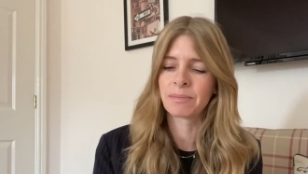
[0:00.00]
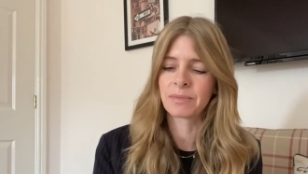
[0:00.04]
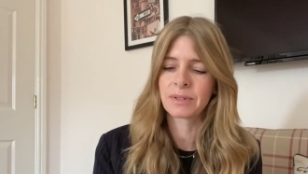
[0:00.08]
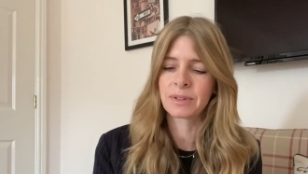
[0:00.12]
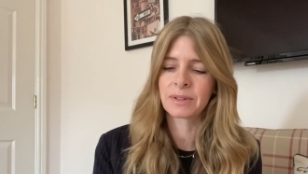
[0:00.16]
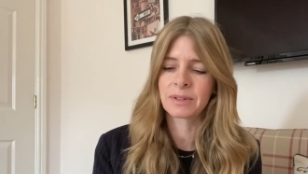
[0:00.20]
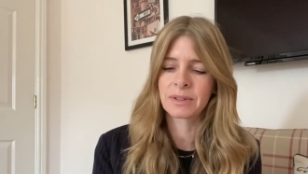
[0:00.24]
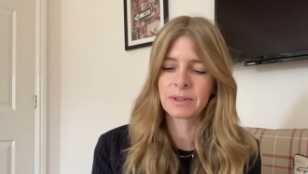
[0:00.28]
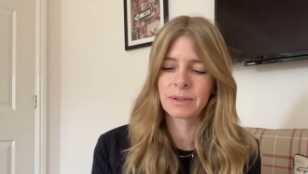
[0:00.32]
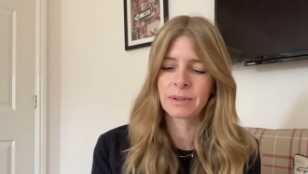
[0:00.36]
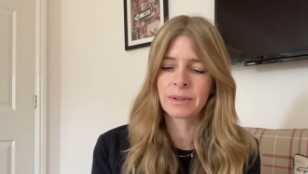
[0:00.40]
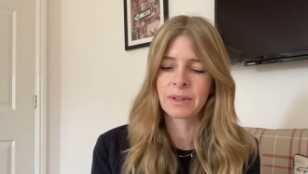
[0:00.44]

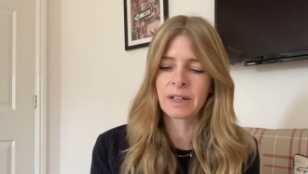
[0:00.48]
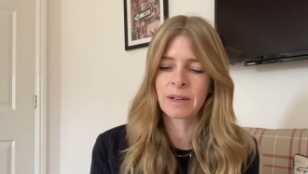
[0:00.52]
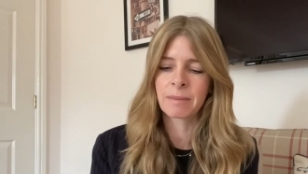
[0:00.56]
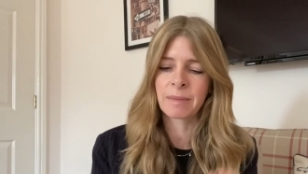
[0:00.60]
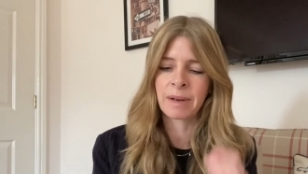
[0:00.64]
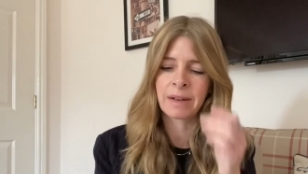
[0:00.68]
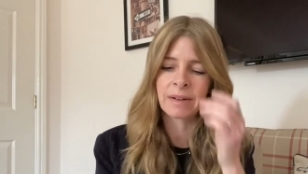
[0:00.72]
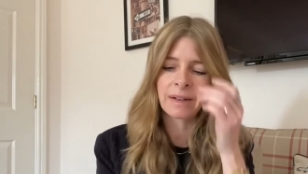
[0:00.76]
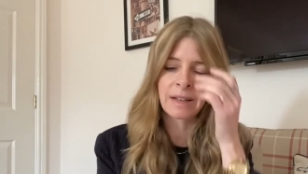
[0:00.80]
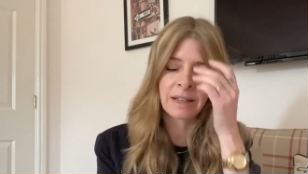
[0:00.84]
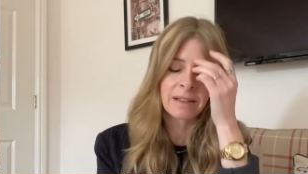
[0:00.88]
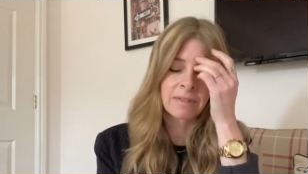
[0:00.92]
Talking
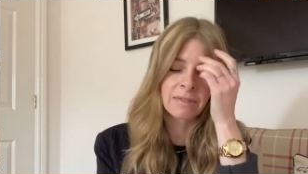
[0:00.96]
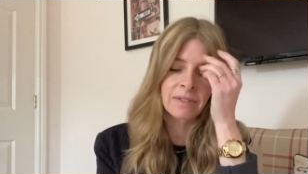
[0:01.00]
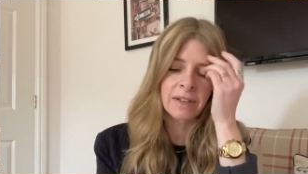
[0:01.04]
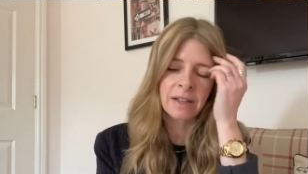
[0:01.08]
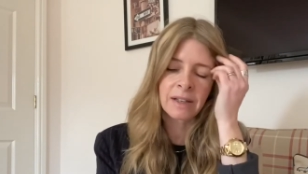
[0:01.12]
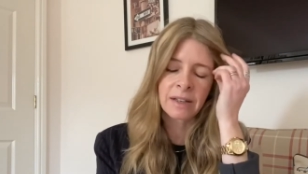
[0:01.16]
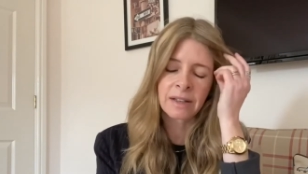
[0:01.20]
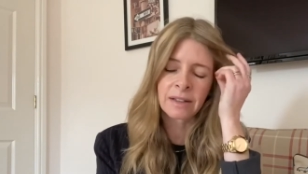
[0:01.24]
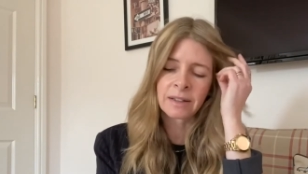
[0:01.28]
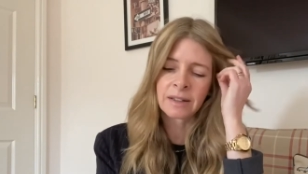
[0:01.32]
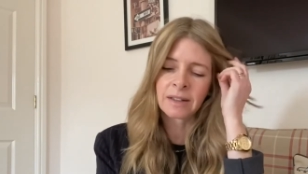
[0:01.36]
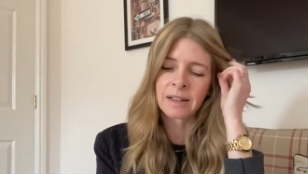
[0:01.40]
about
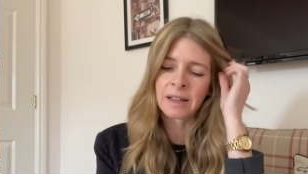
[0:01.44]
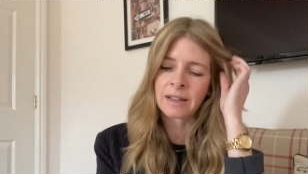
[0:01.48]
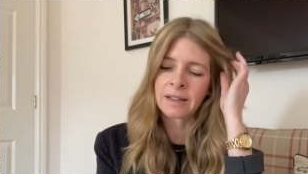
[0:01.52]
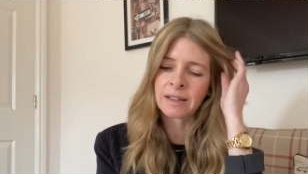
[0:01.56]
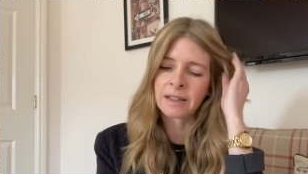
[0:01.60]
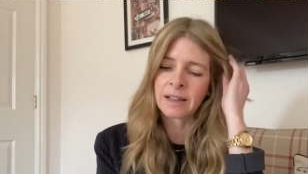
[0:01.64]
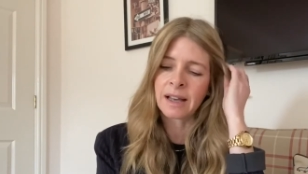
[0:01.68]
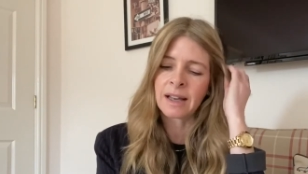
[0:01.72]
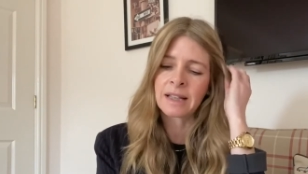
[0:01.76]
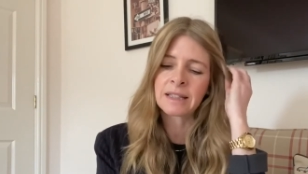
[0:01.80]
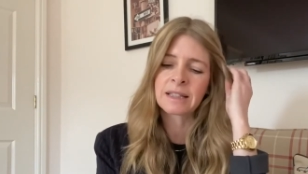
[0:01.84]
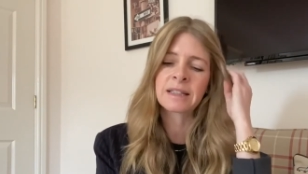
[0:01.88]
giving and
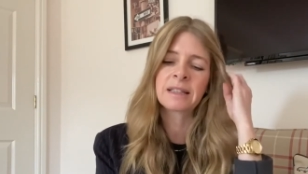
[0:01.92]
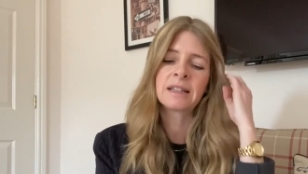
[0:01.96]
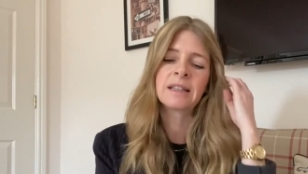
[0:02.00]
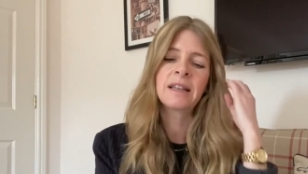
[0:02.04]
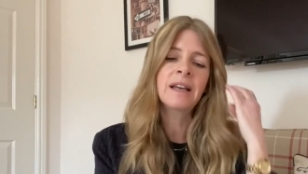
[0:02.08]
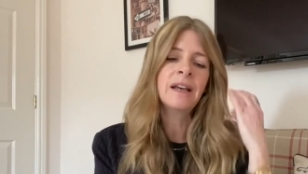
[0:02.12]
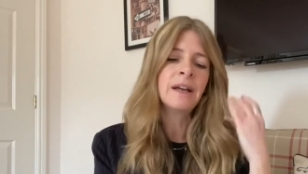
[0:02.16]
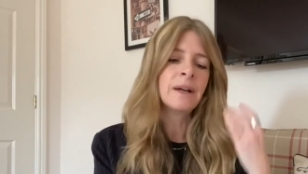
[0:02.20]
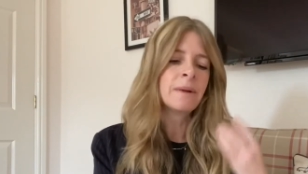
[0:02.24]
that, and